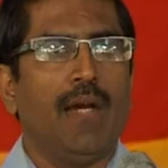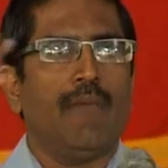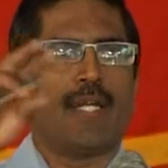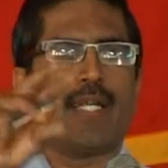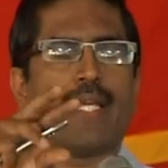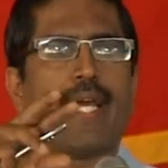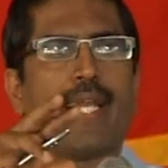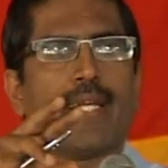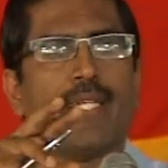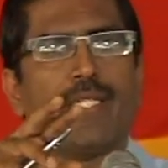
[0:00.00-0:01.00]
What are the
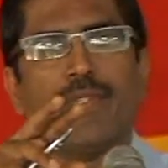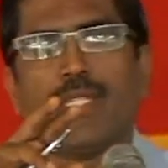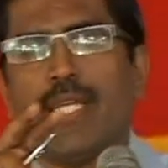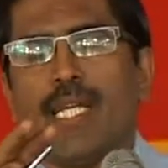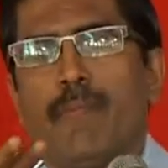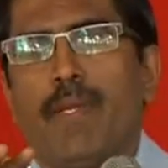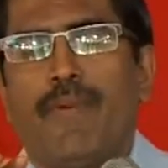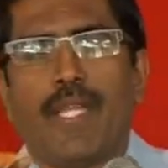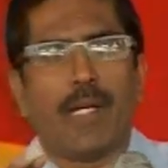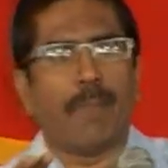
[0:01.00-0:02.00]
characters which determine
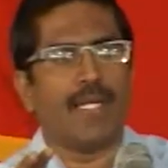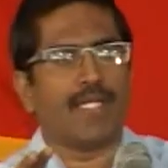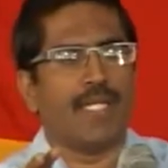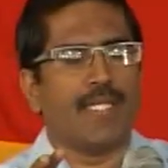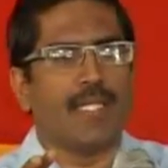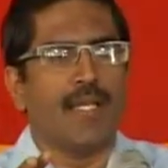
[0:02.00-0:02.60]
whether a person is